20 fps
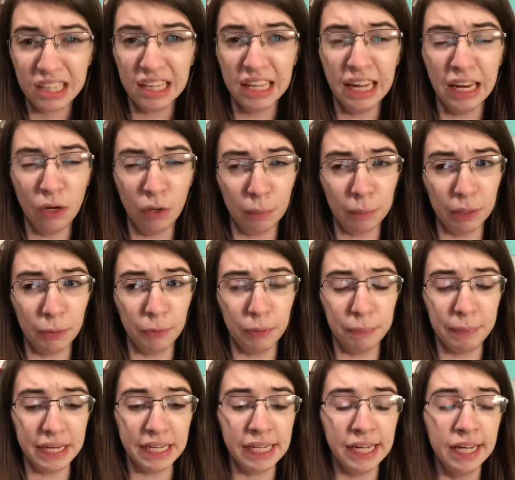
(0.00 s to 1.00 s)
I normally
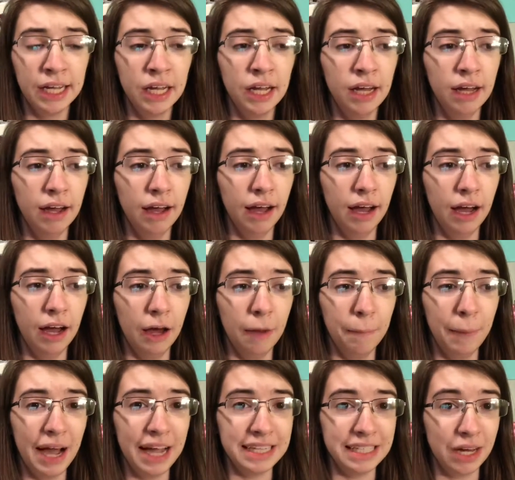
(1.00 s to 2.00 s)
would be.
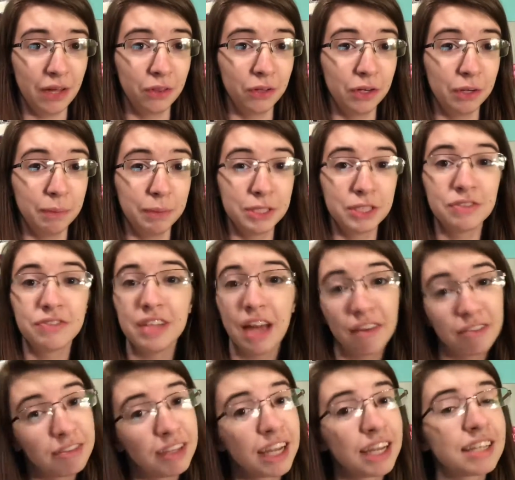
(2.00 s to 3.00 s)
I downloaded a bunch of
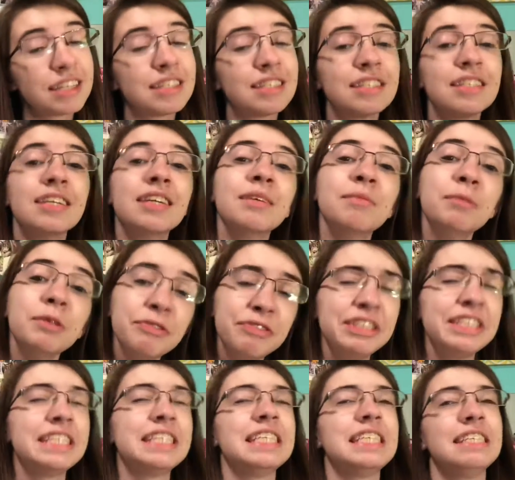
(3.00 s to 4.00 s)
Netflix
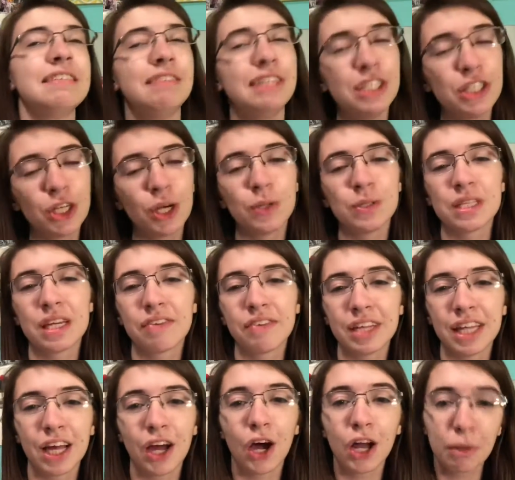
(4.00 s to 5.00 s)
movies and TV shows and
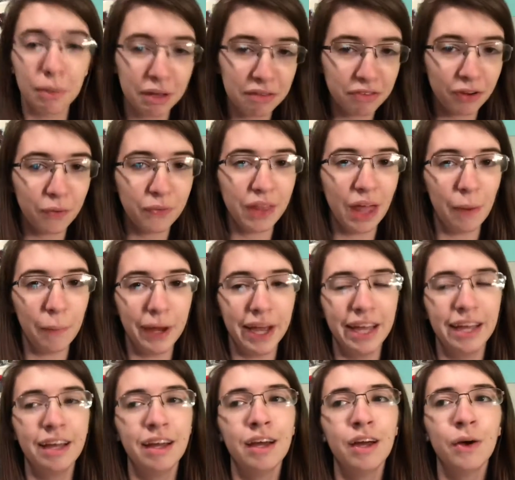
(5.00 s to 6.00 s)
everything onto my phone. That
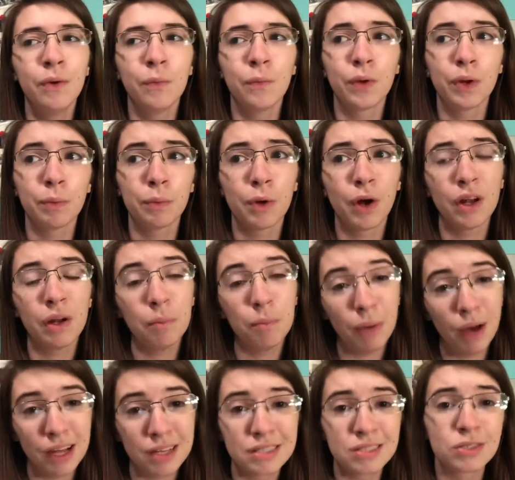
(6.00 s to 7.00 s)
way when we're on a
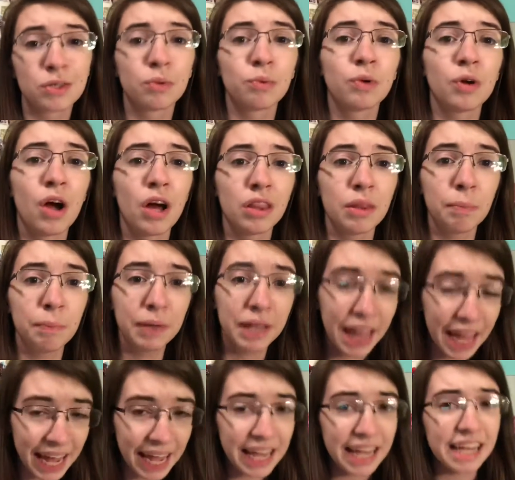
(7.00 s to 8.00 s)
bus or we're on the
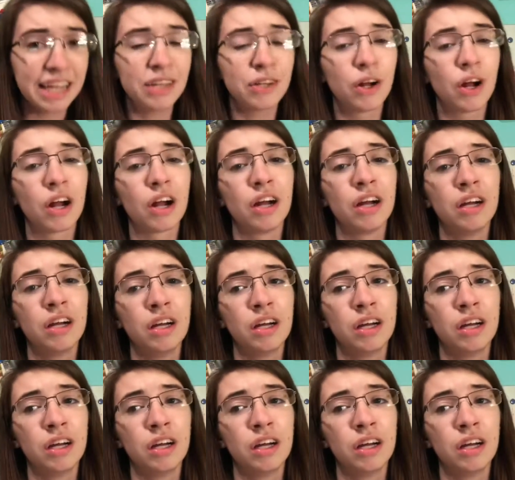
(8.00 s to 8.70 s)
plane or